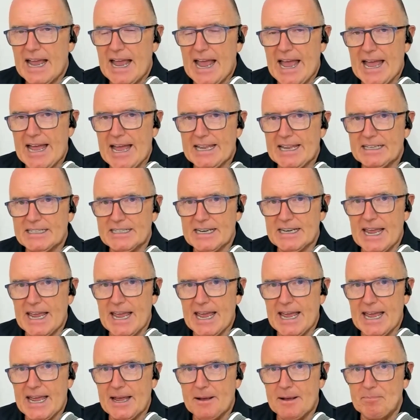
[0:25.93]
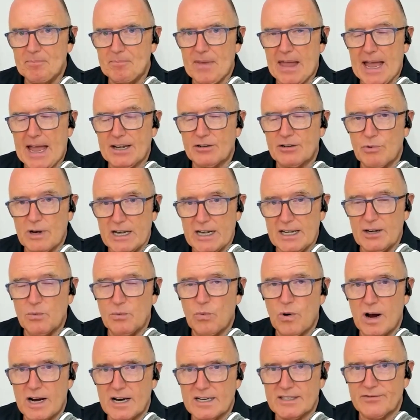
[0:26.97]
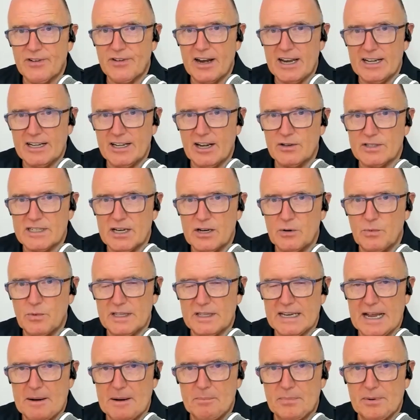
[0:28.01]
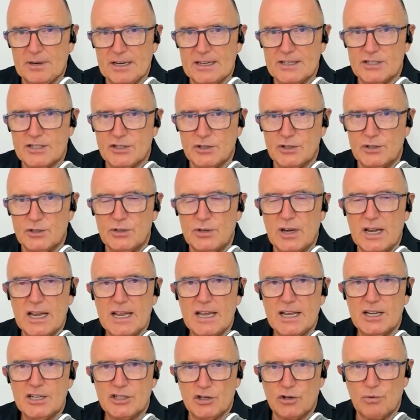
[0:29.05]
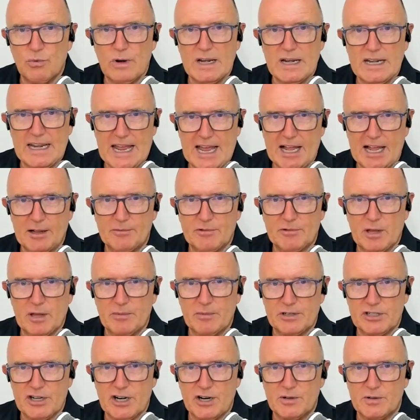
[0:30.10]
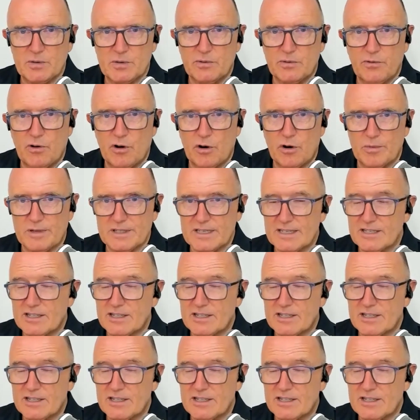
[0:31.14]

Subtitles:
and really works very closely with companies to really help them in terms of performance.